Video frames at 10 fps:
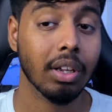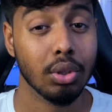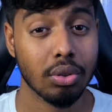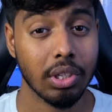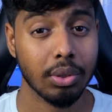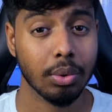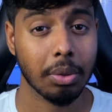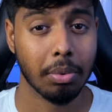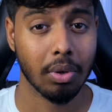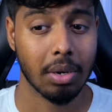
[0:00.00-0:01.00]
usually two-year
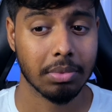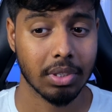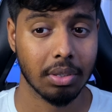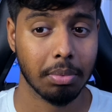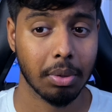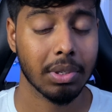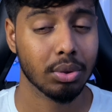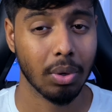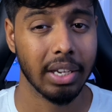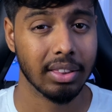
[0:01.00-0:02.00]
programs are diploma
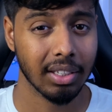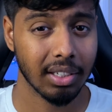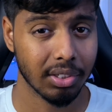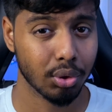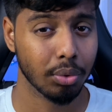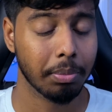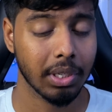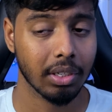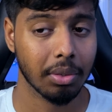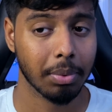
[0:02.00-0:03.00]
so i think it should be
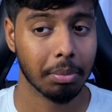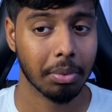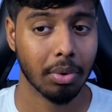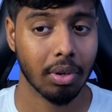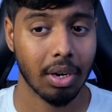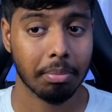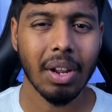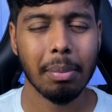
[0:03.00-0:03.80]
a diploma program